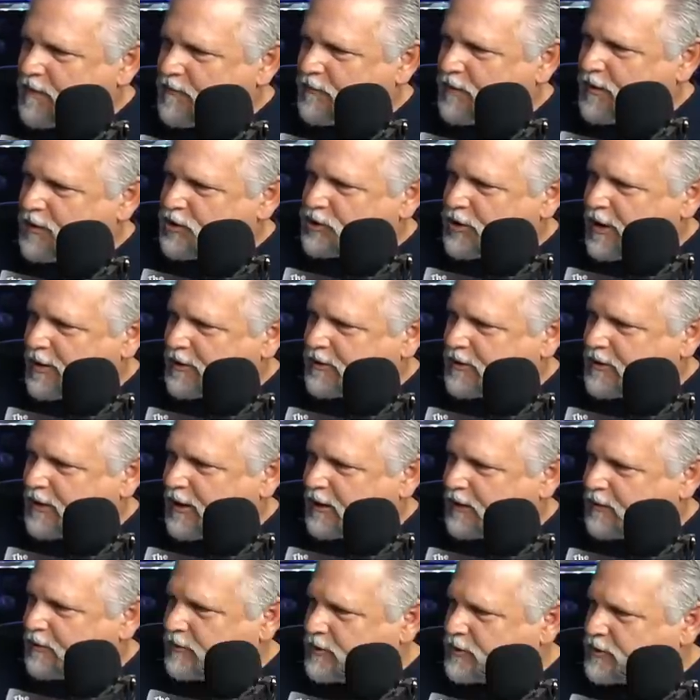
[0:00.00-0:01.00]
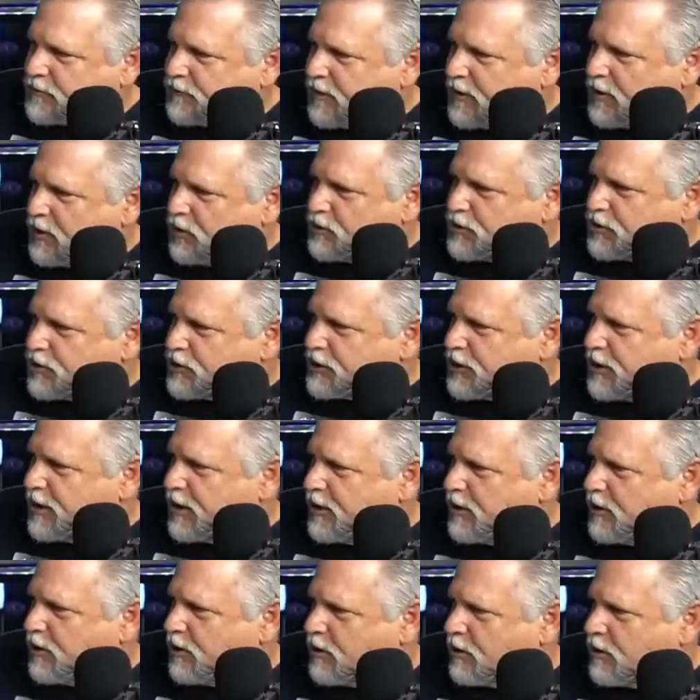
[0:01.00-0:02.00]
fish like this Venusus
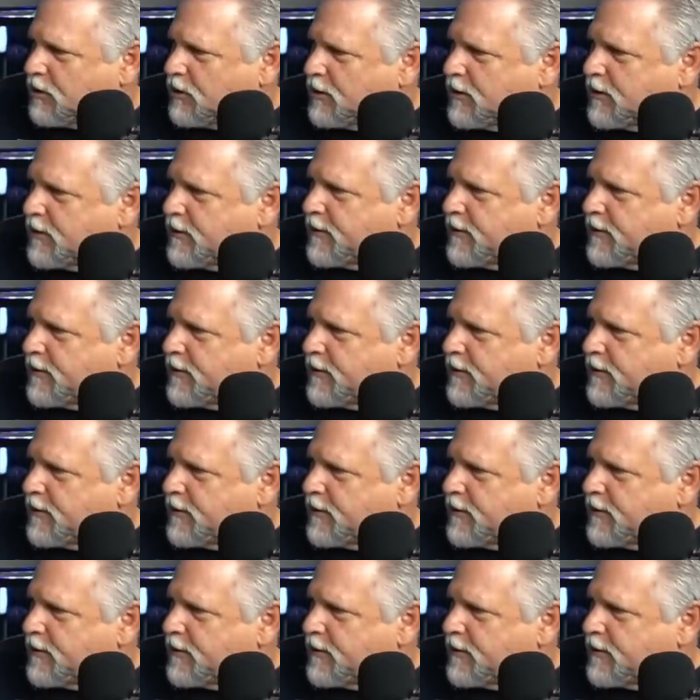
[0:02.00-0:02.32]
here